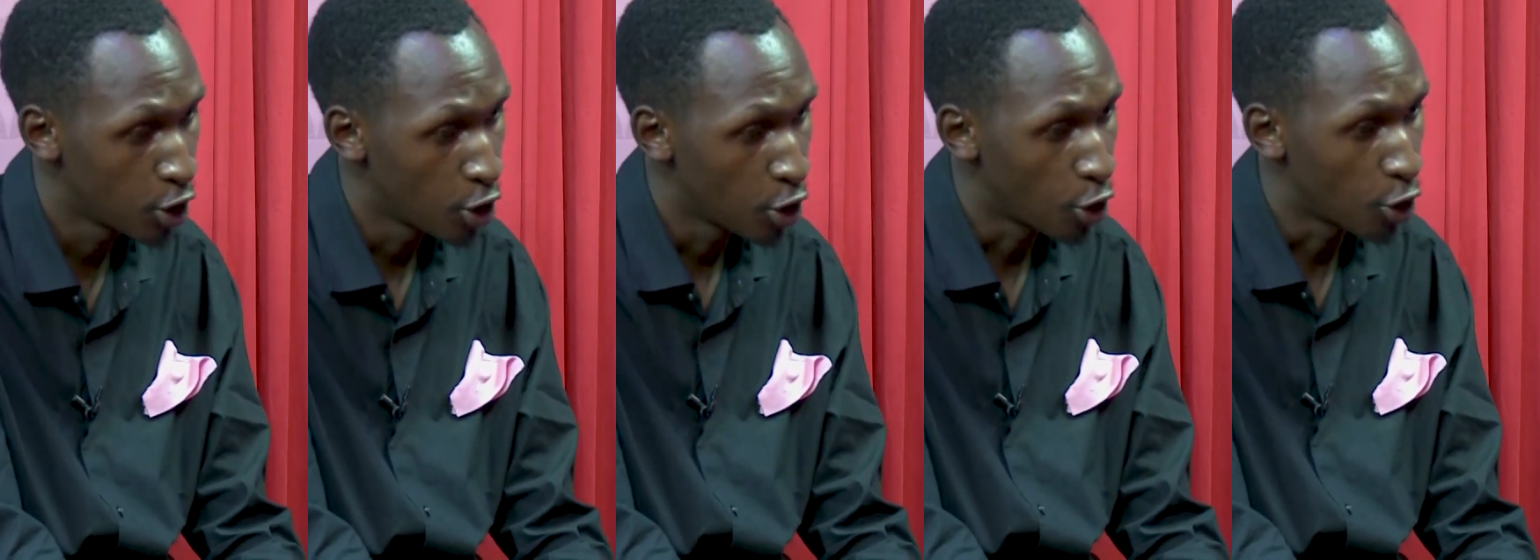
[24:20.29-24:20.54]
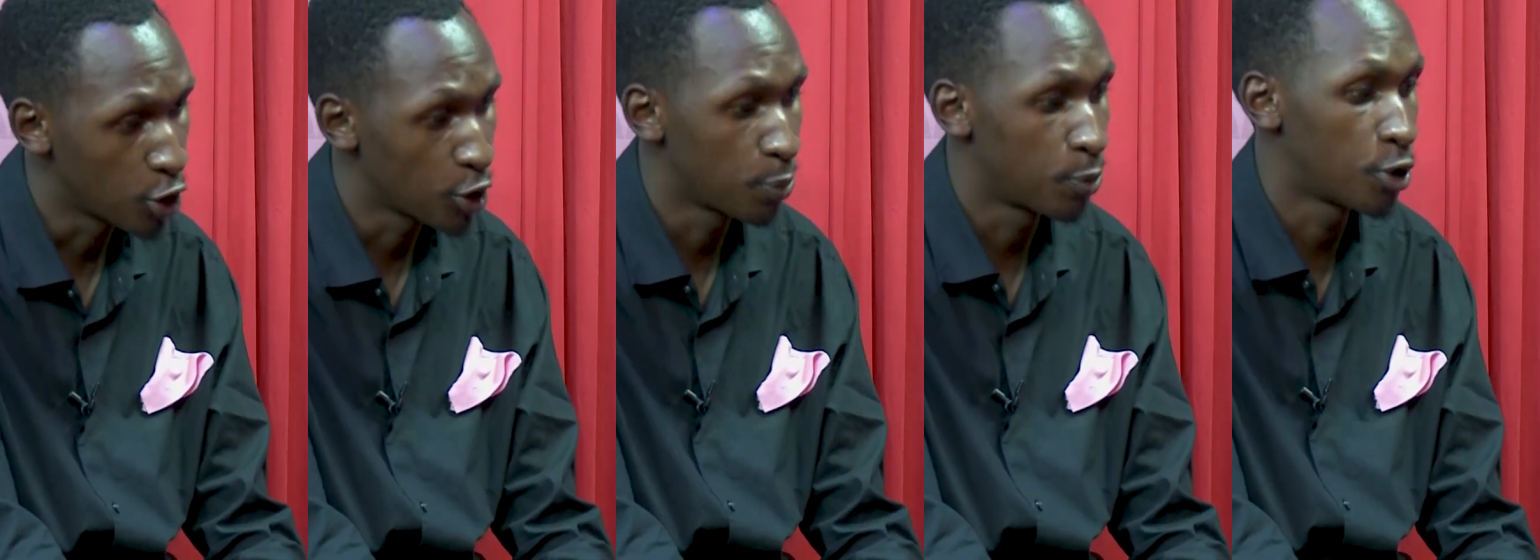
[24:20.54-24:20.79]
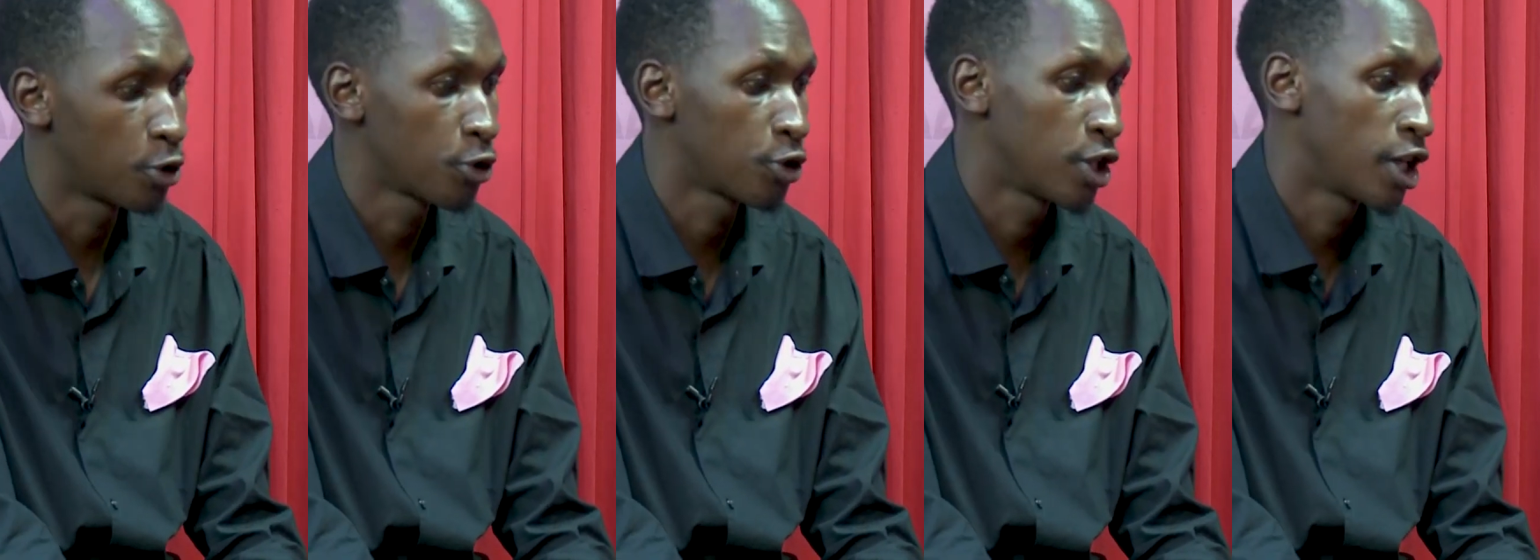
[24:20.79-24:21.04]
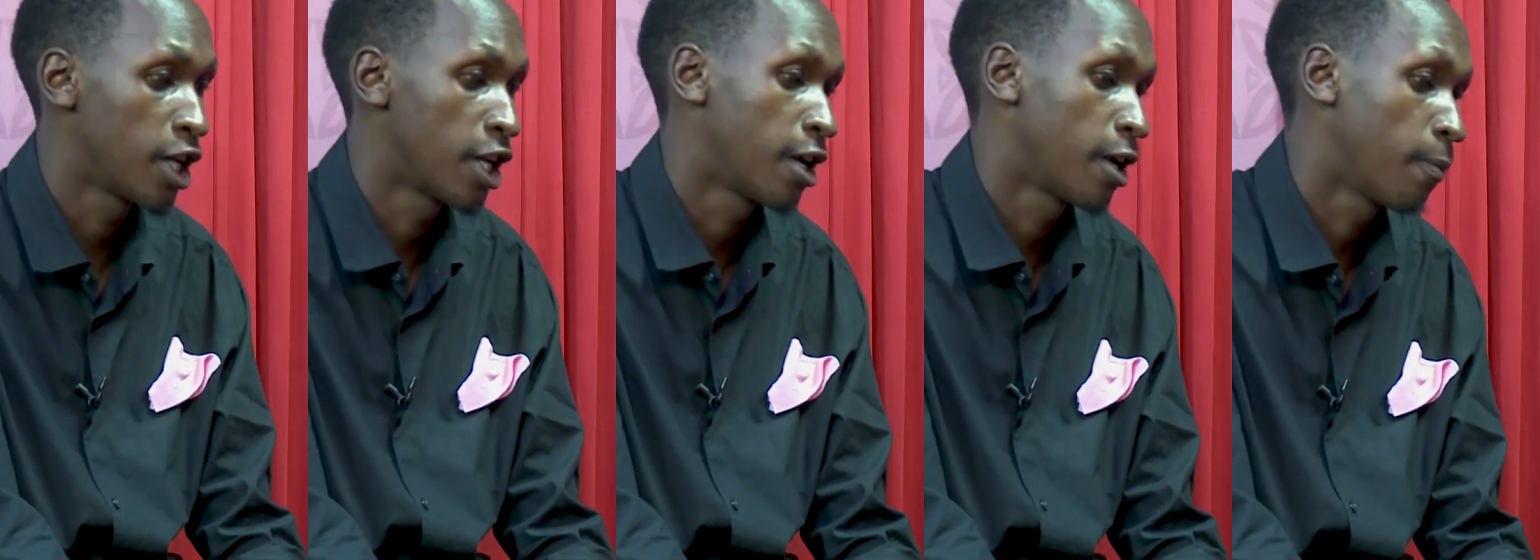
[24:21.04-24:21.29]
Hospitals
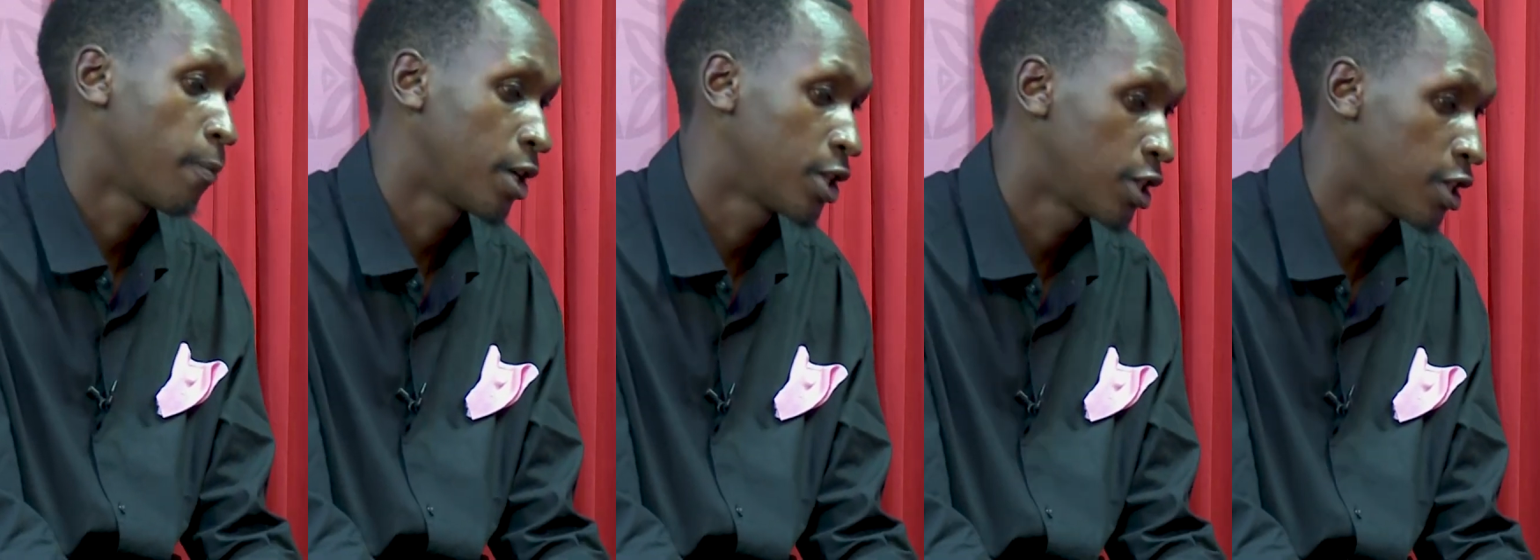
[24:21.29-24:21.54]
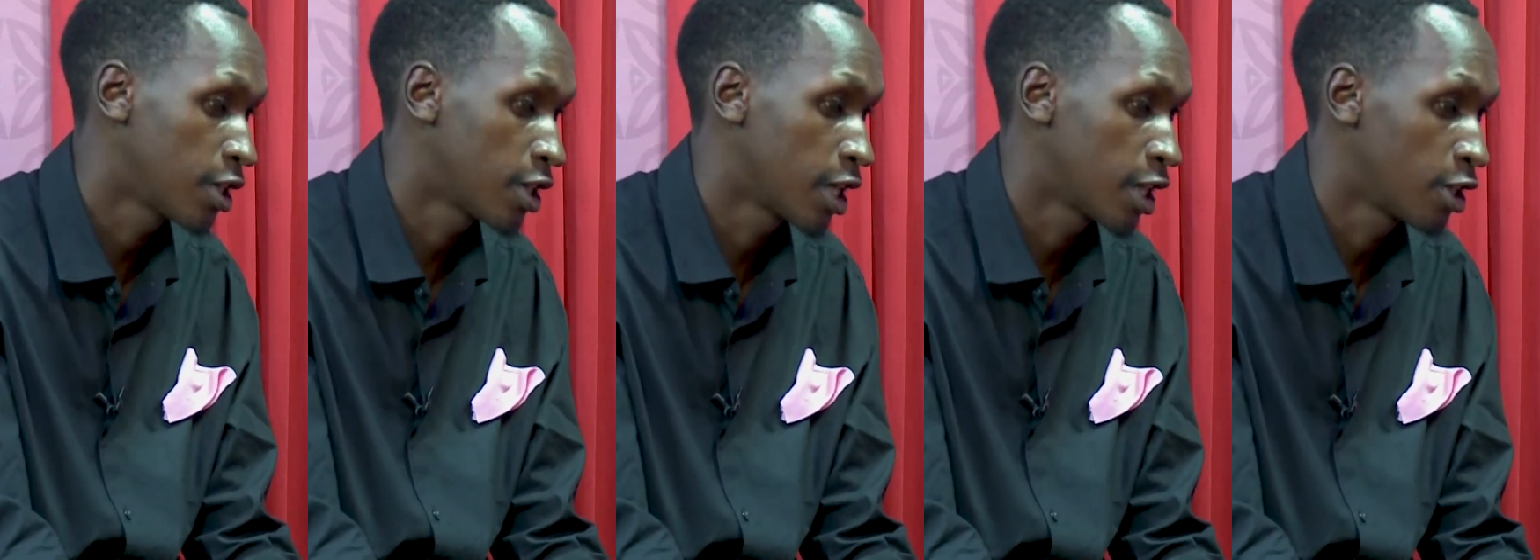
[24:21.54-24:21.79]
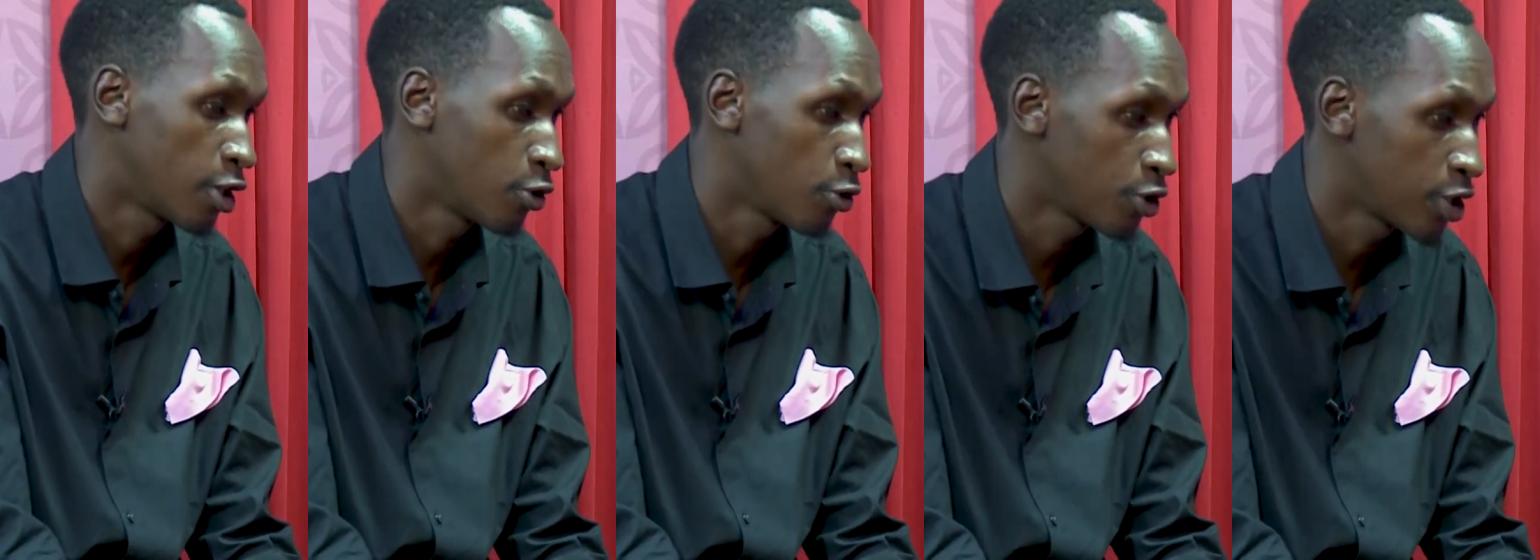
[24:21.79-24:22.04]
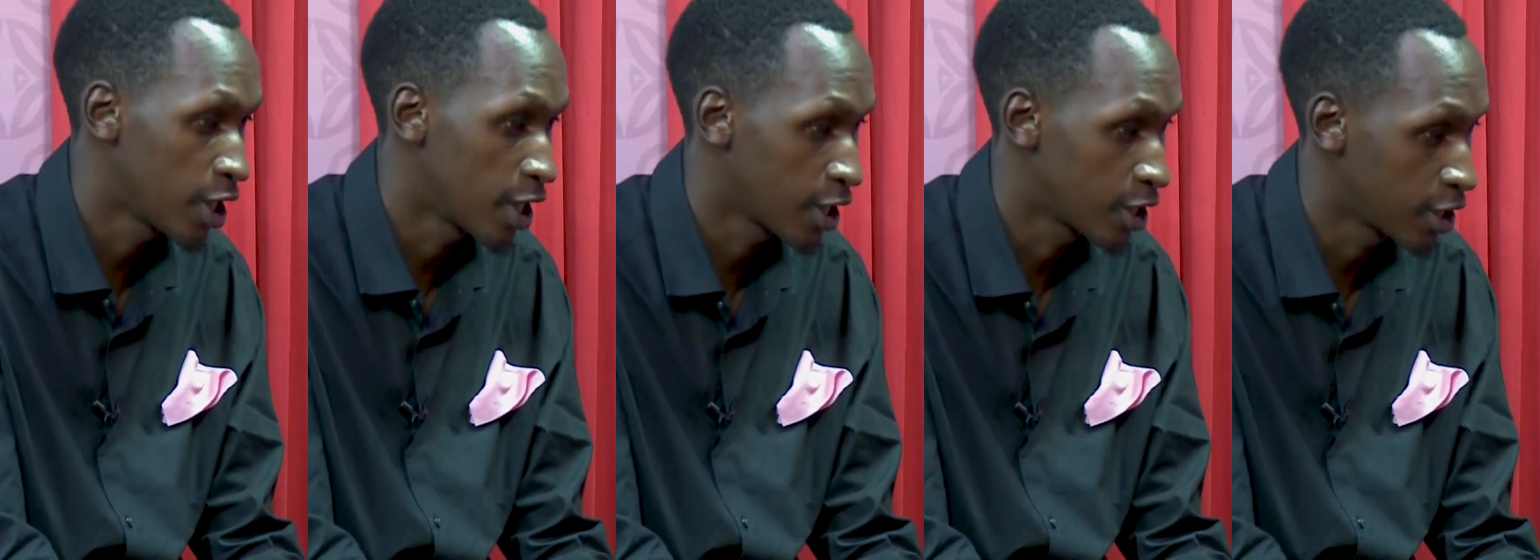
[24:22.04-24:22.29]
are machines that use
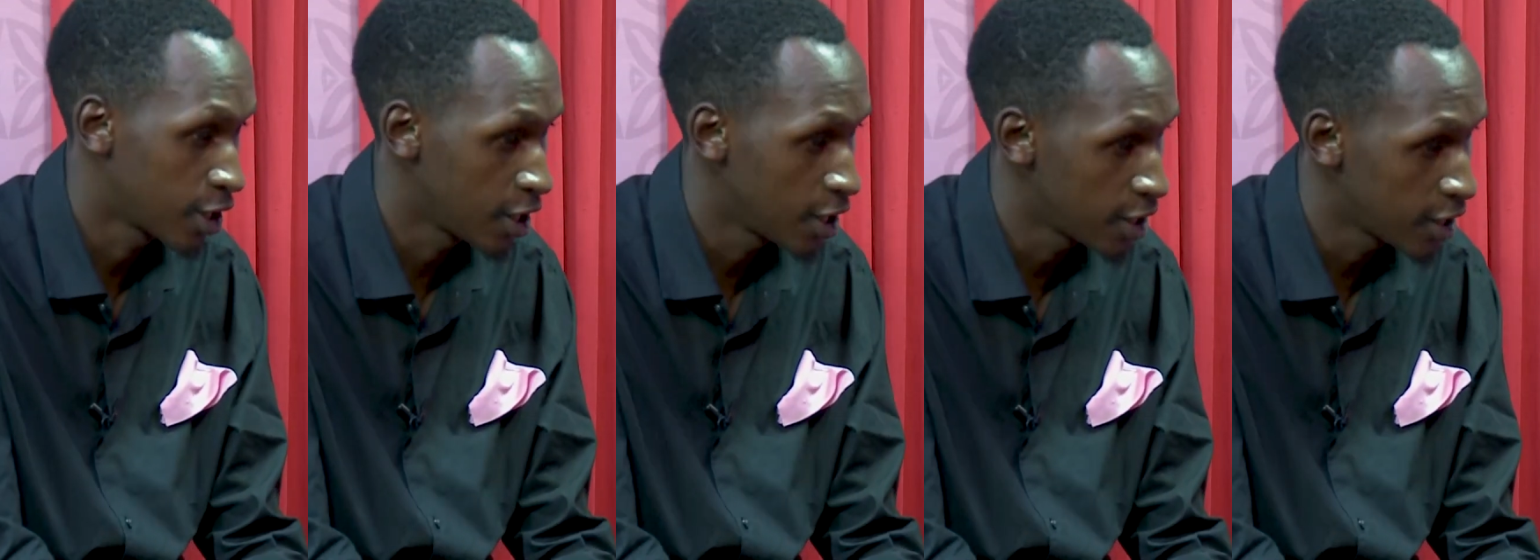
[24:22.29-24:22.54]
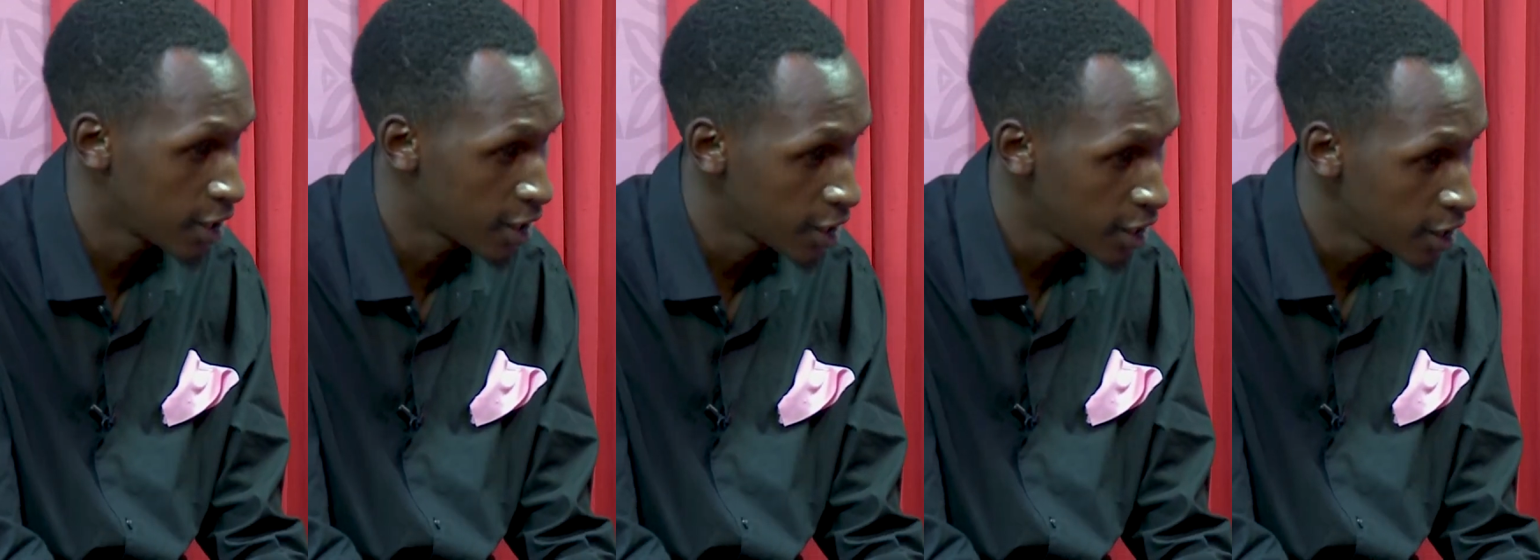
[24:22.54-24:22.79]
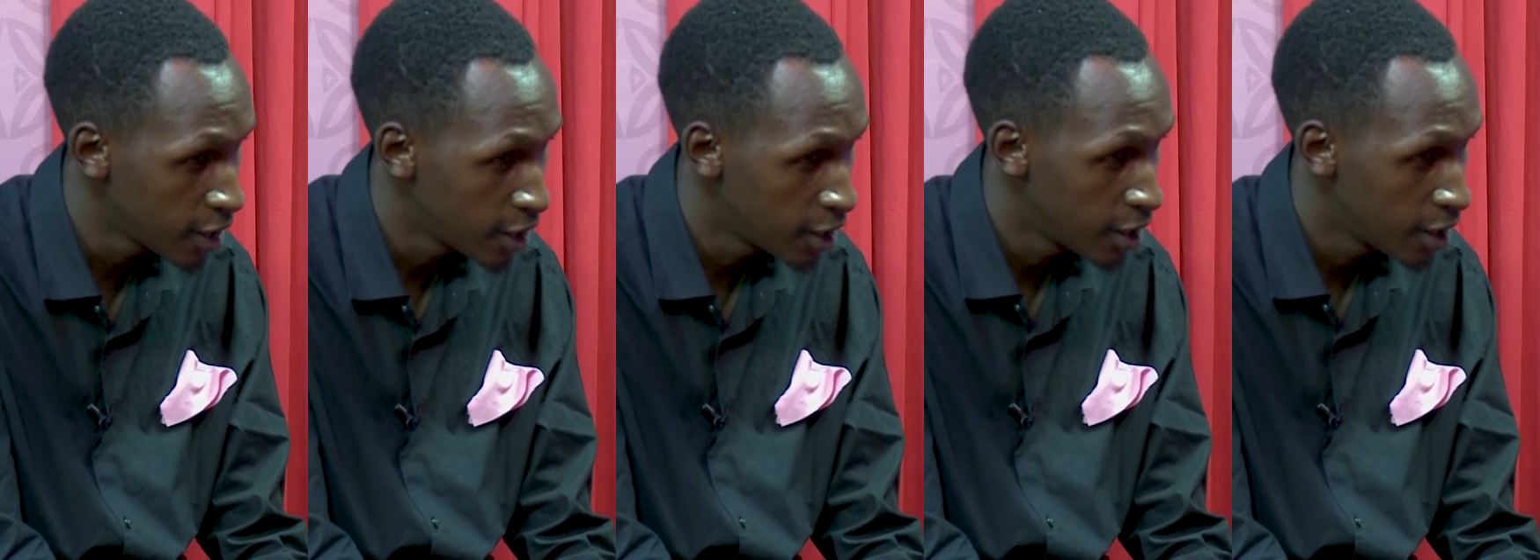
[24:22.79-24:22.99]
electricity,